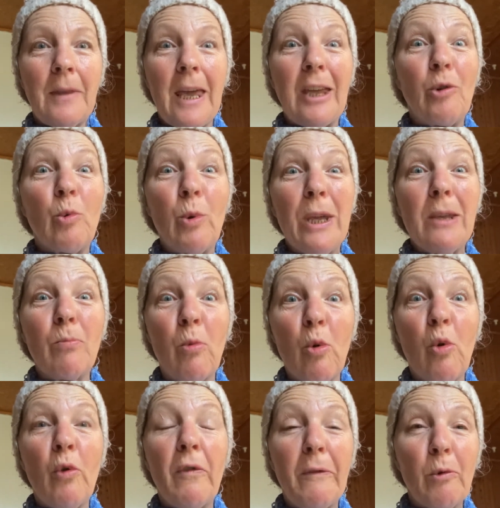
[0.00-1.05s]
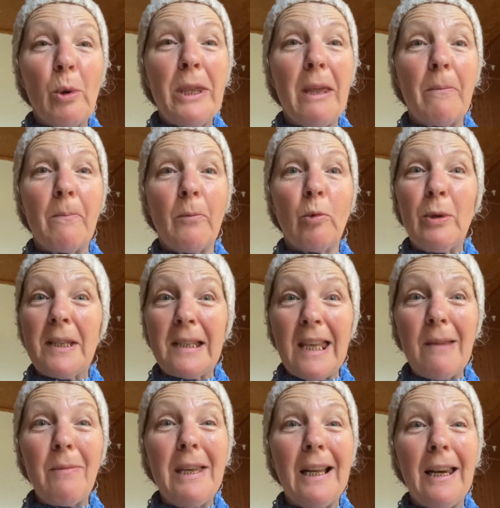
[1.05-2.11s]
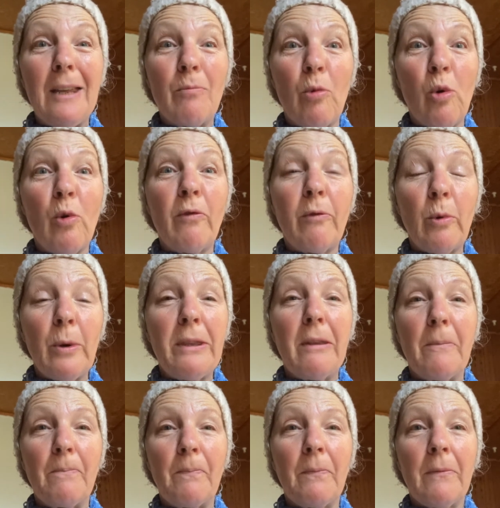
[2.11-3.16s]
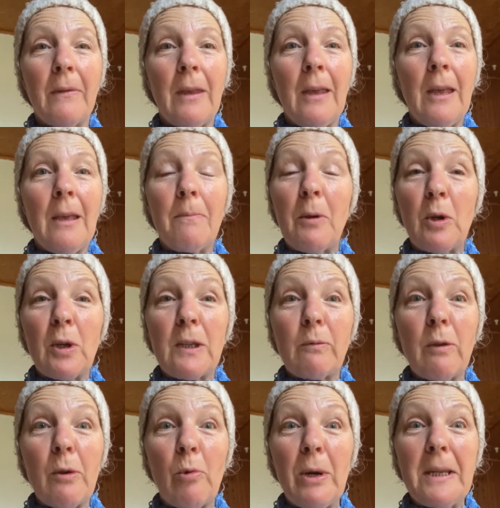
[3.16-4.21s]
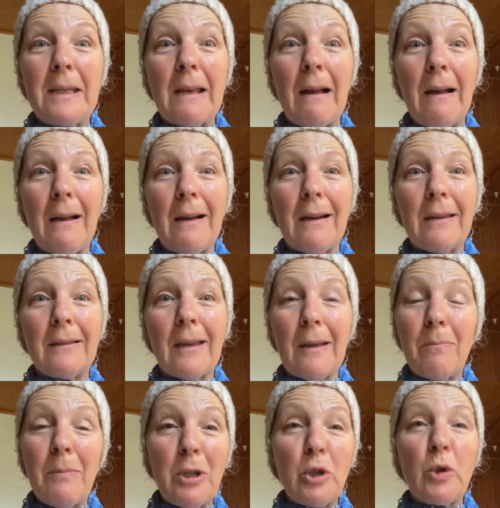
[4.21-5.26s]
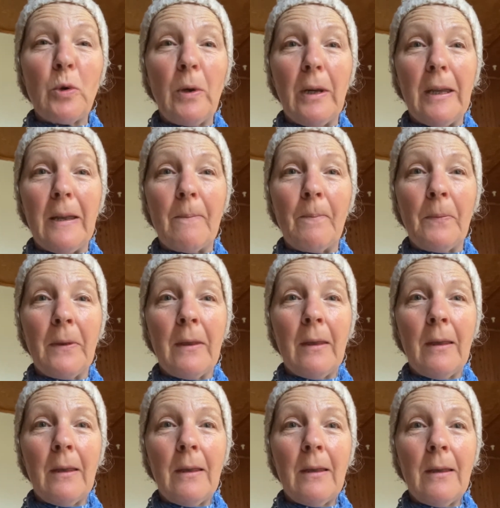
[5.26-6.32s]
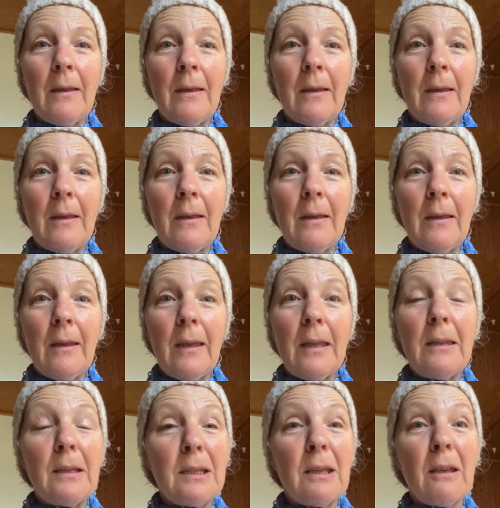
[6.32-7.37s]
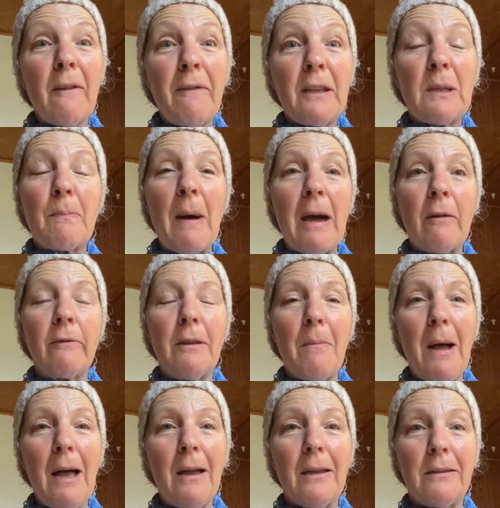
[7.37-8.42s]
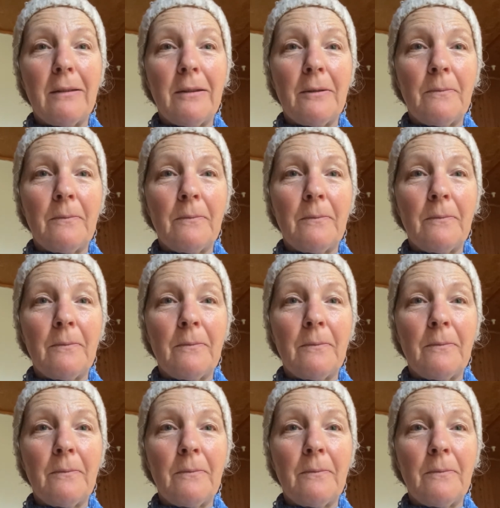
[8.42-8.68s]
And we move with them. We seemingly move with them because we reside habitually in the surface part of the mind.